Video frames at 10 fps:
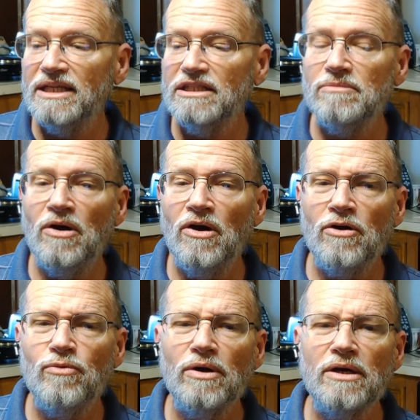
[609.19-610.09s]
And
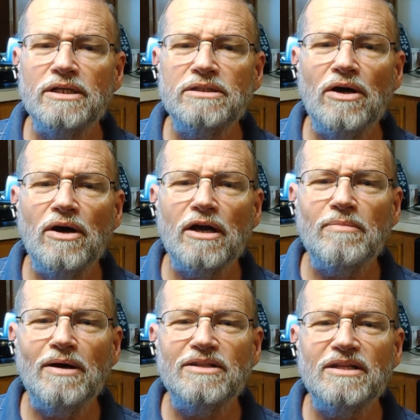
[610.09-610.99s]
tomorrow we're going to talk
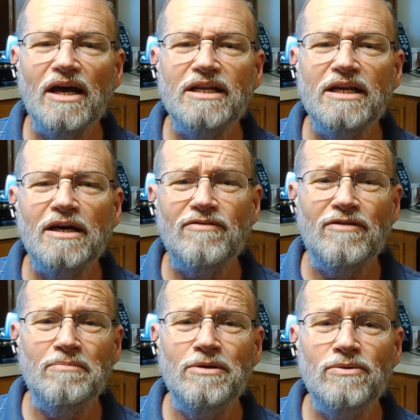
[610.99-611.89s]
about the idea of
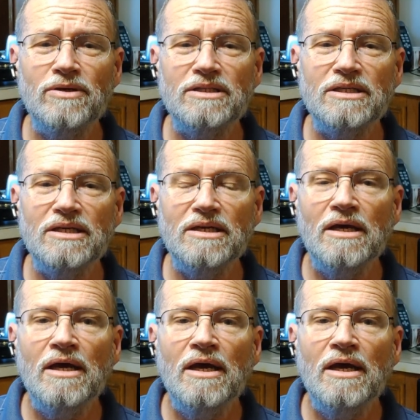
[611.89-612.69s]
immunity